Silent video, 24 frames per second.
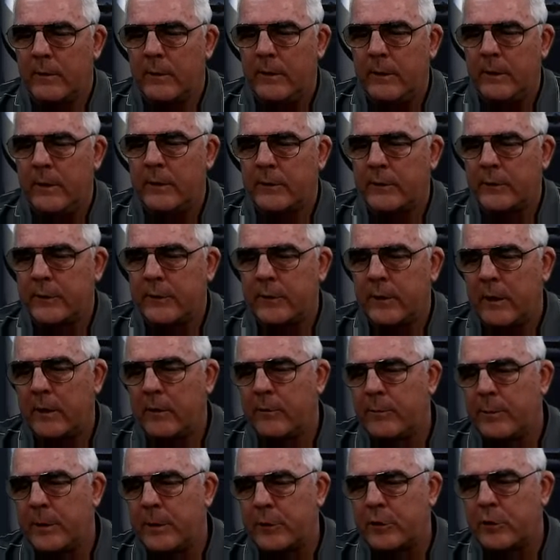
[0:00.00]
Instead
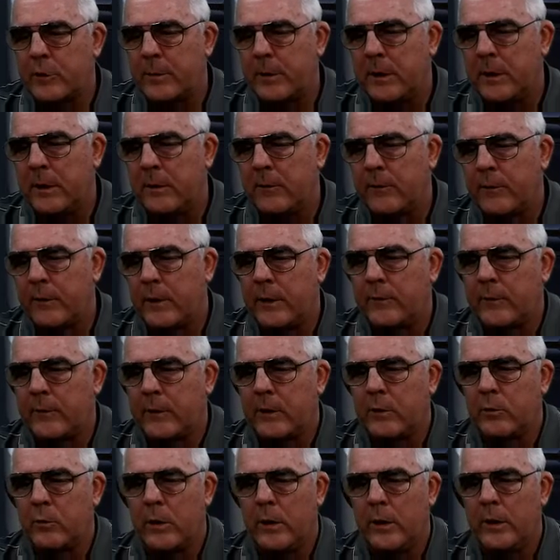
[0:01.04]
of bishop e5,
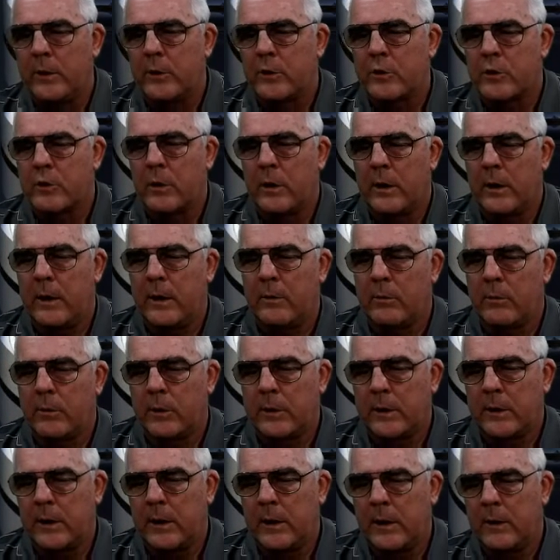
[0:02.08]
can White try rook
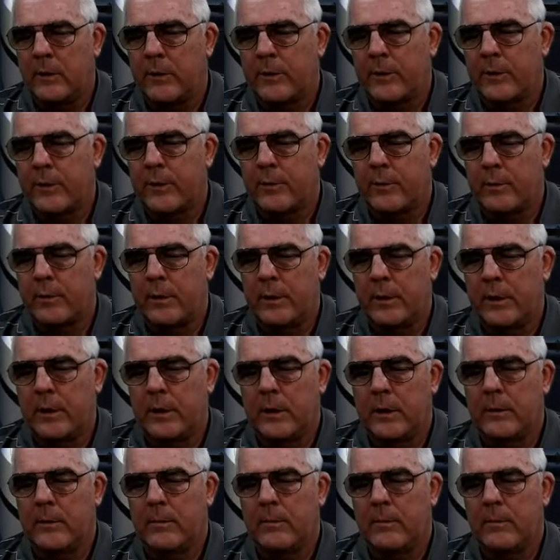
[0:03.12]
a3?